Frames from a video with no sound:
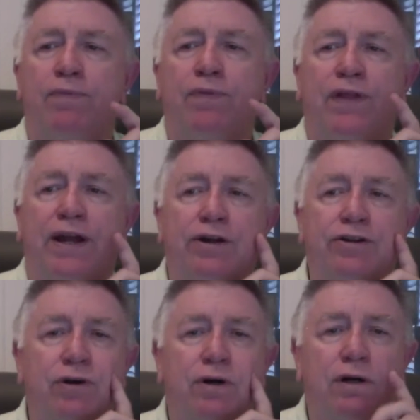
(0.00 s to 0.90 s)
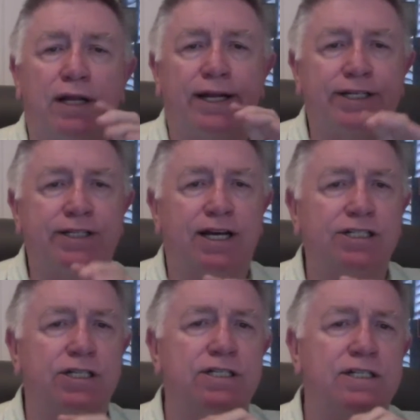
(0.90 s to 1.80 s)
they don't do a whole lot of
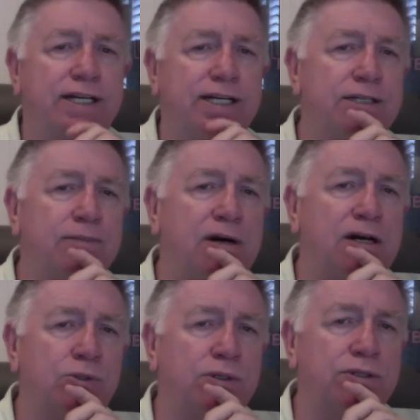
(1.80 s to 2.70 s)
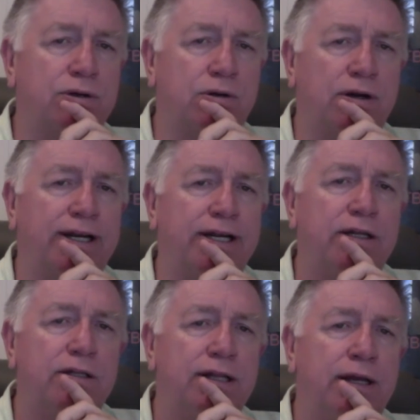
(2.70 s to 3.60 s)
touch until they get to module 3.
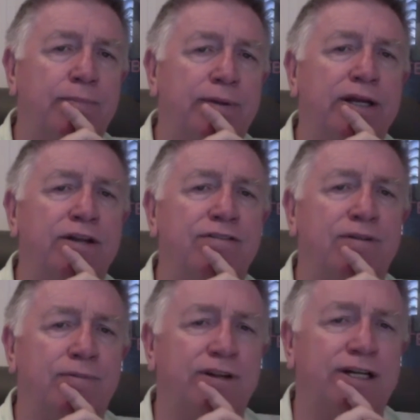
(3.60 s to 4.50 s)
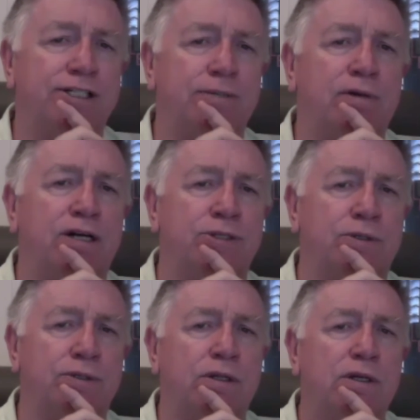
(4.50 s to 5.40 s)
They begin some touch in
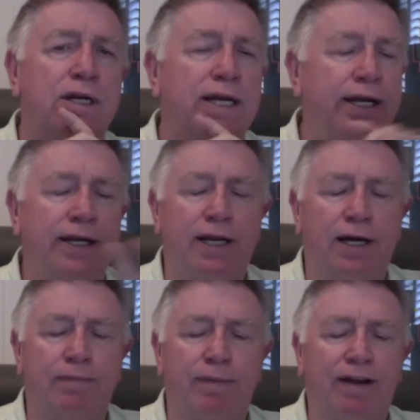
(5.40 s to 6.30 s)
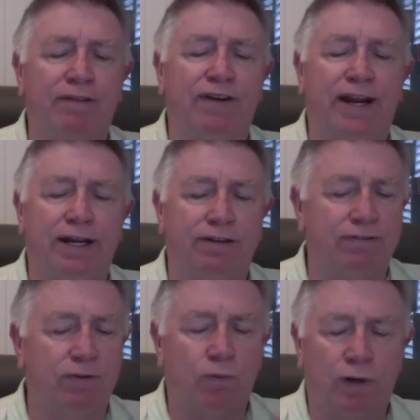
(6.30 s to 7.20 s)
module in
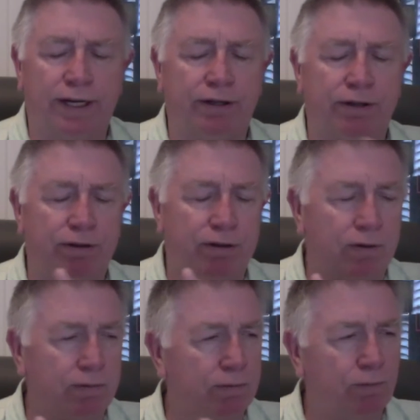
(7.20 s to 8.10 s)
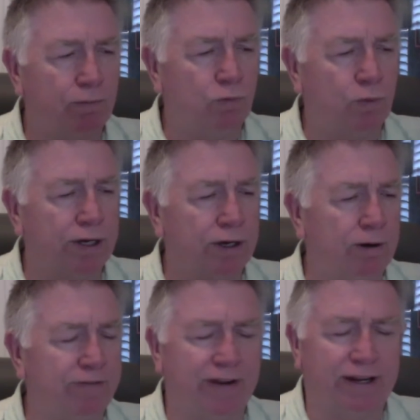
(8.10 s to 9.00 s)
advanced, one or
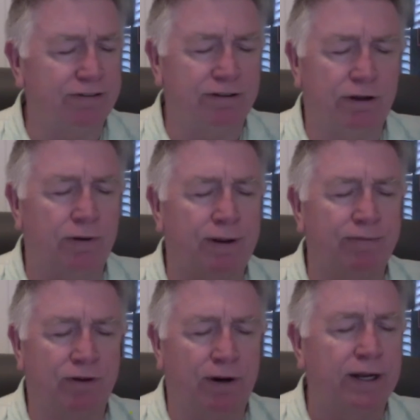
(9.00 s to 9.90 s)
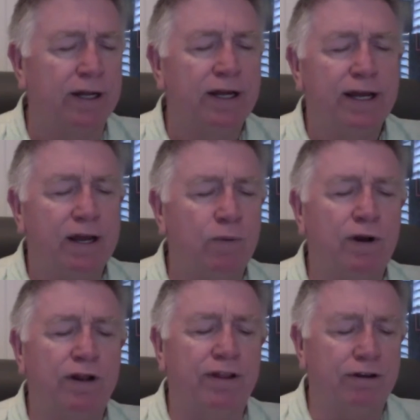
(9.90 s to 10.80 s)
advanced 2, I'm sorry. In one
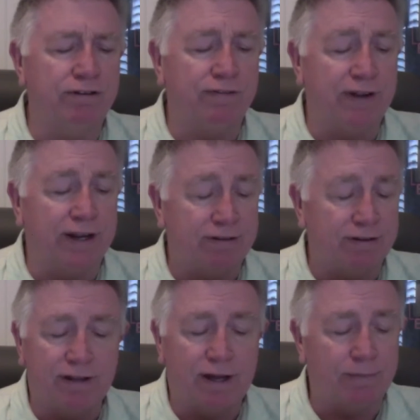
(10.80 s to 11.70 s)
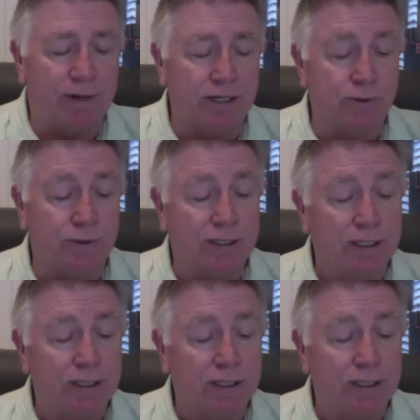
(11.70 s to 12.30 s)
of those advanced, it's not module.